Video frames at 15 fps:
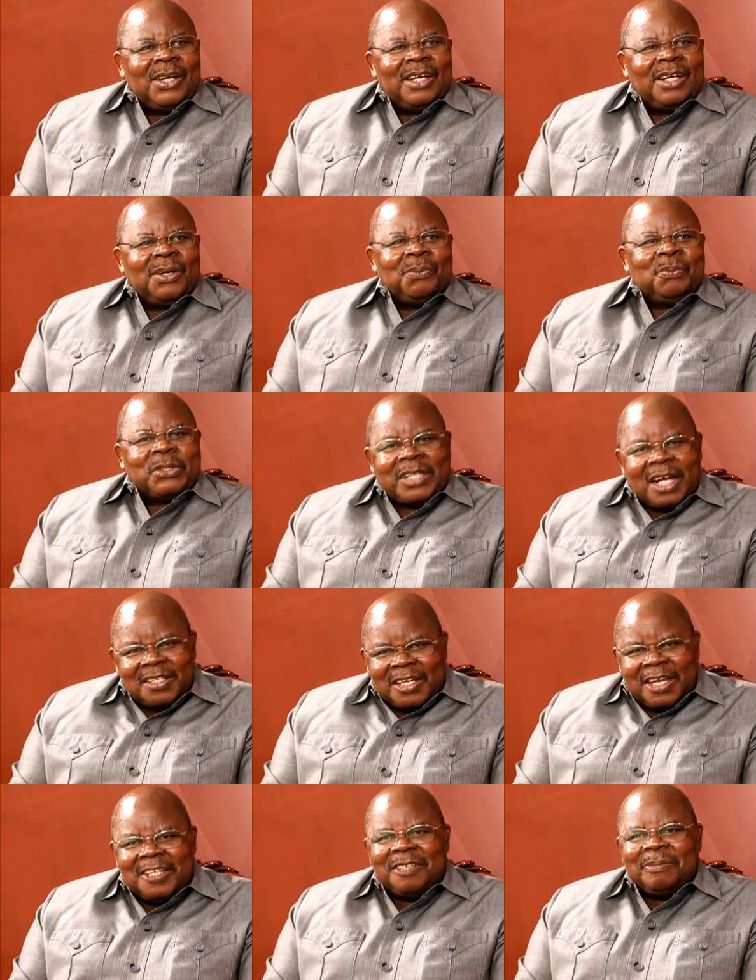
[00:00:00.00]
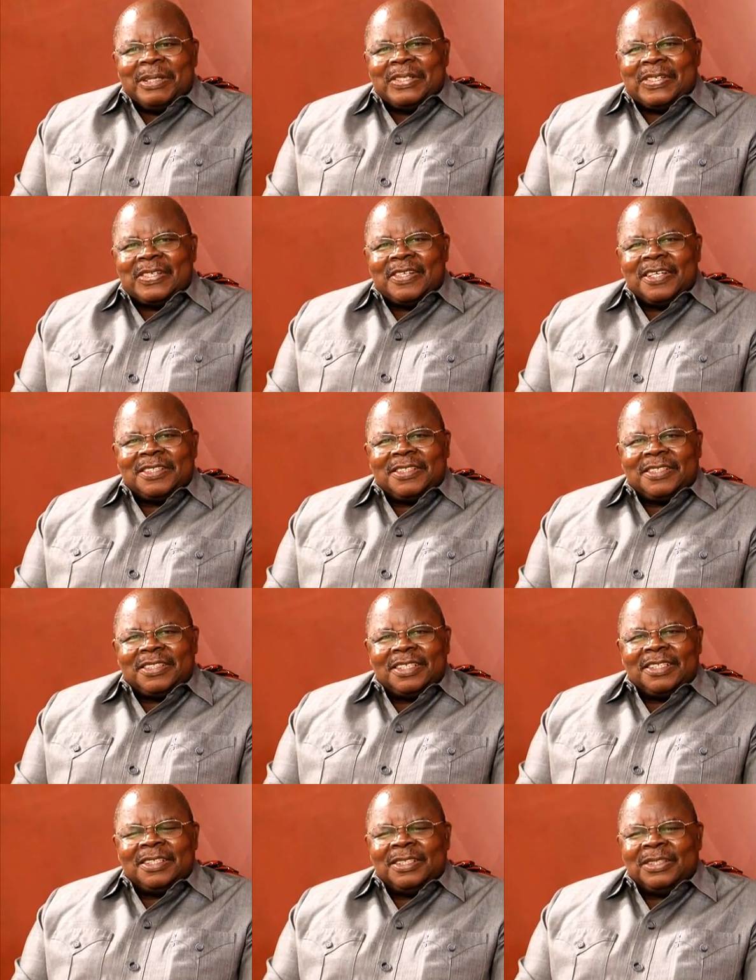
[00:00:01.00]
What are the elements
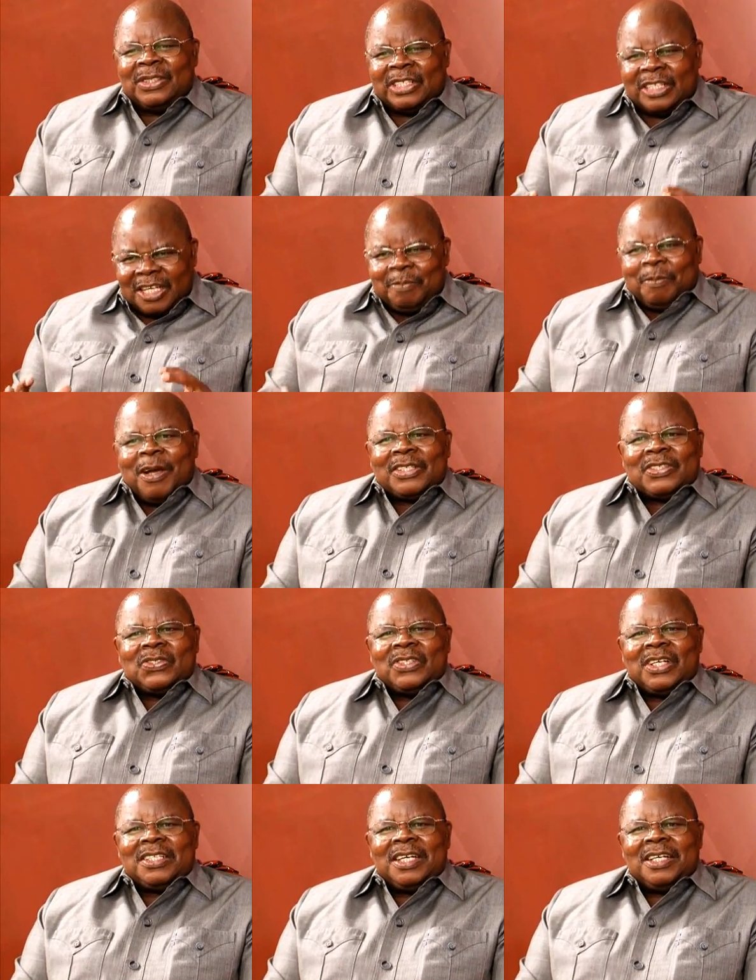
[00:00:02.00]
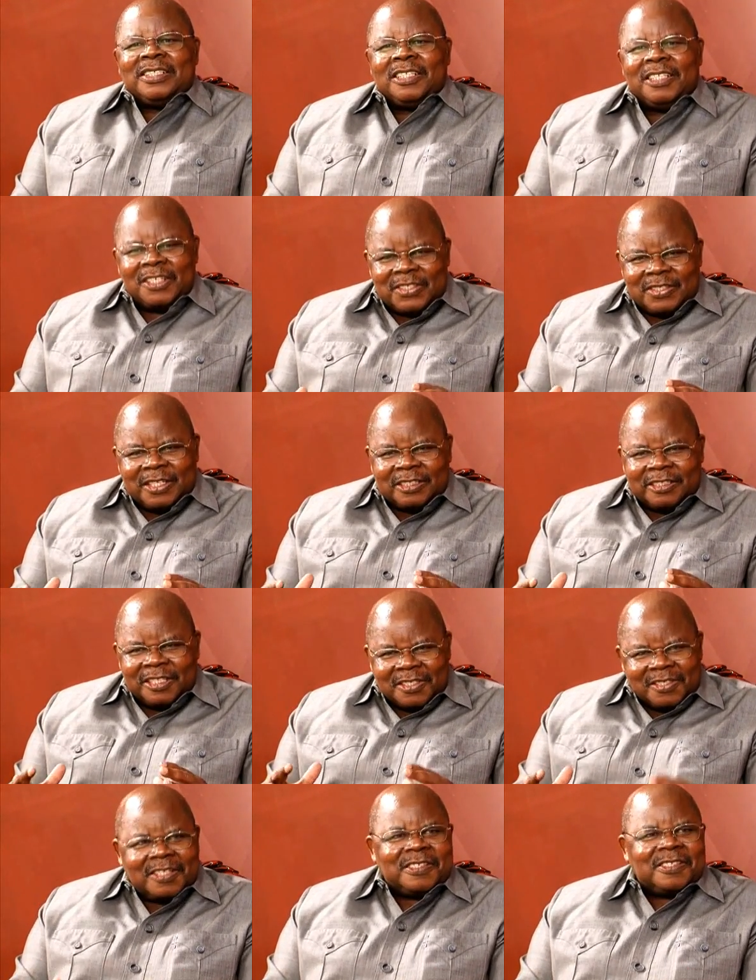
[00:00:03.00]
that keep us together, that
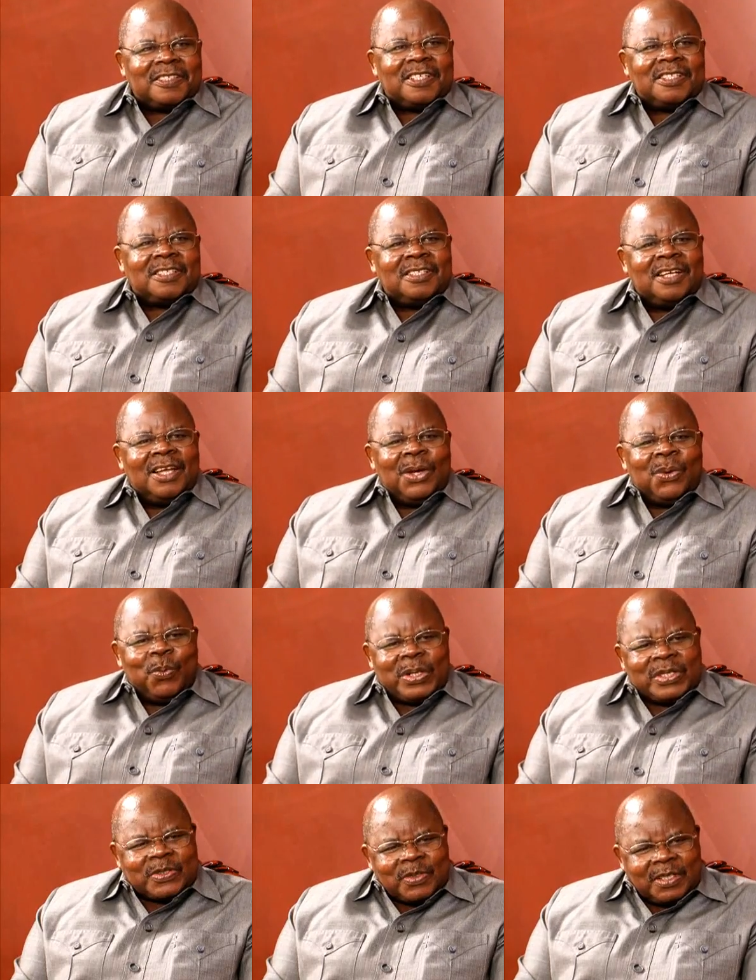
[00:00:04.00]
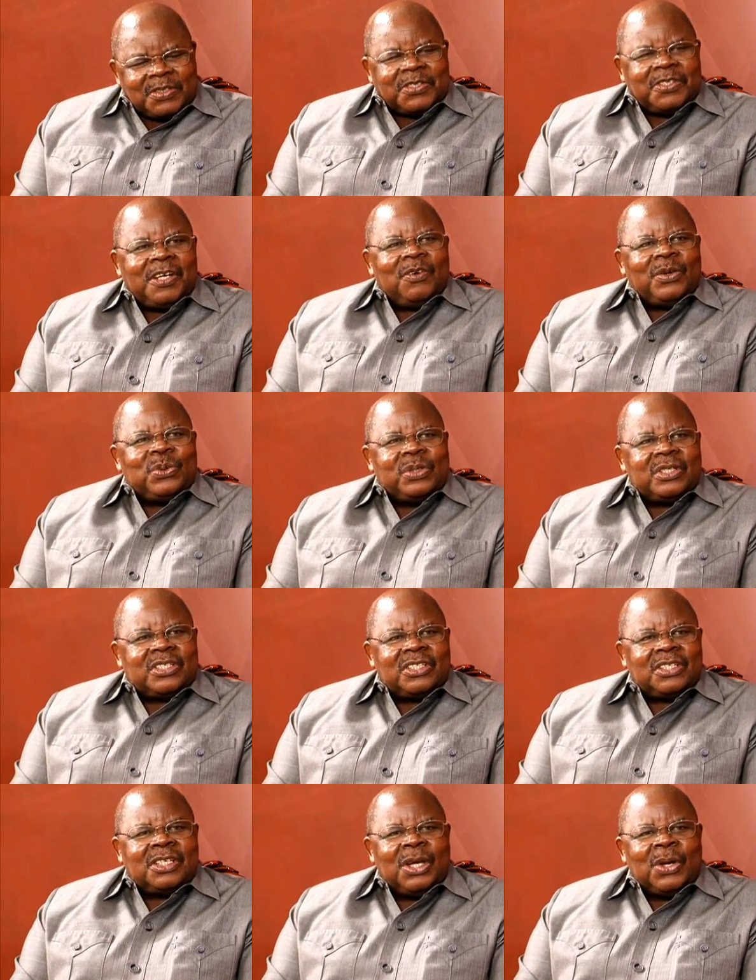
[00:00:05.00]
necessitate we strengthen our unity,
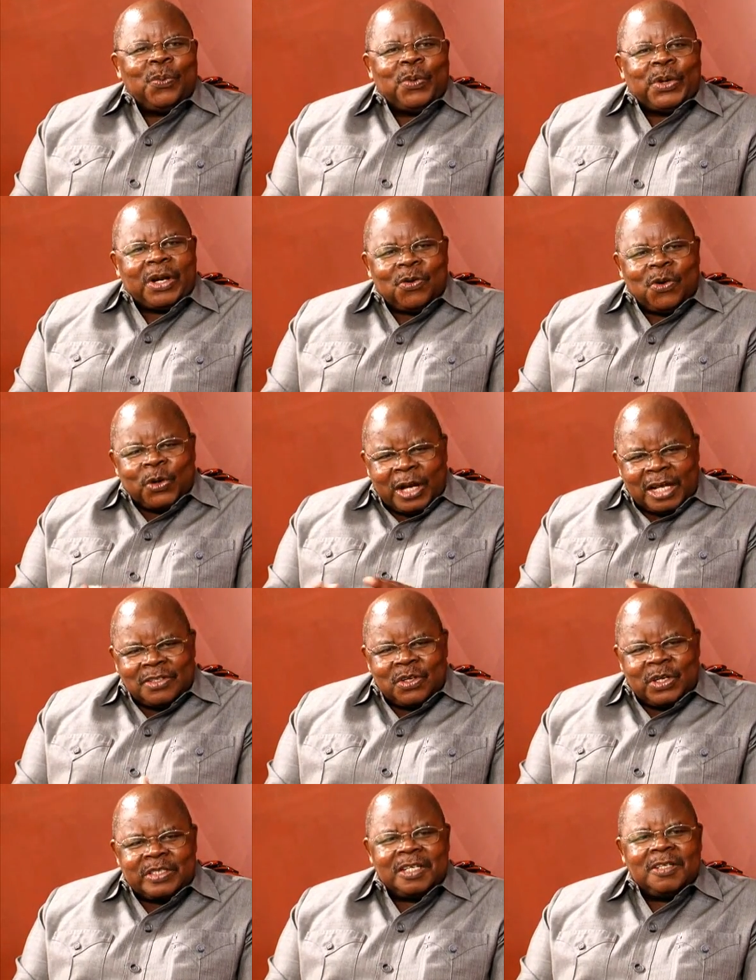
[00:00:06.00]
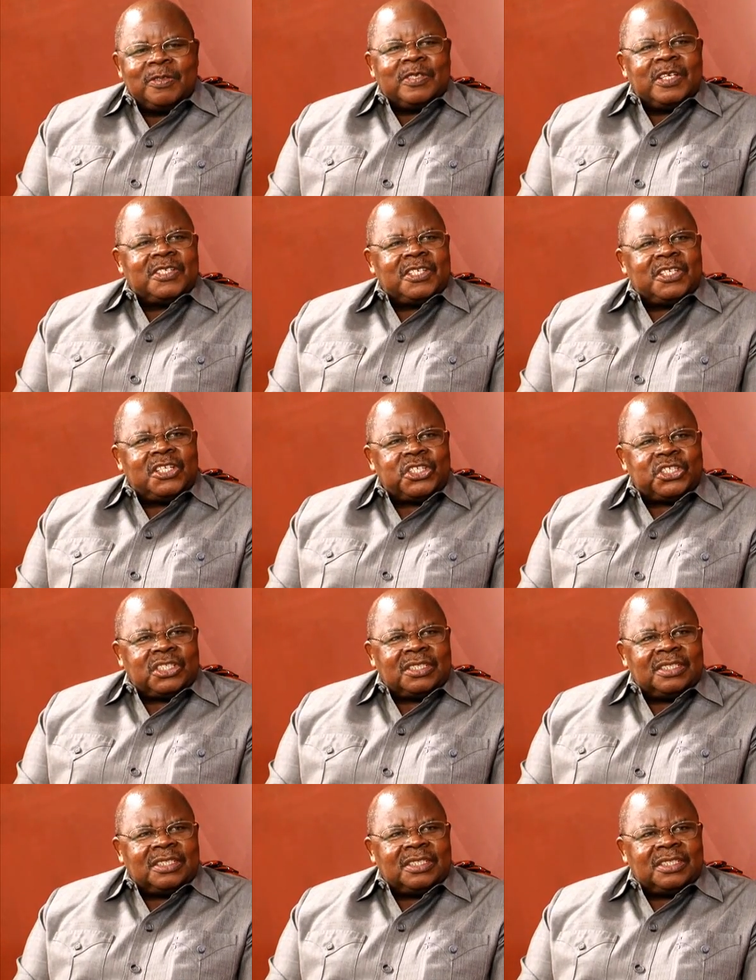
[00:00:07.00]
we recognize ourselves as a nation,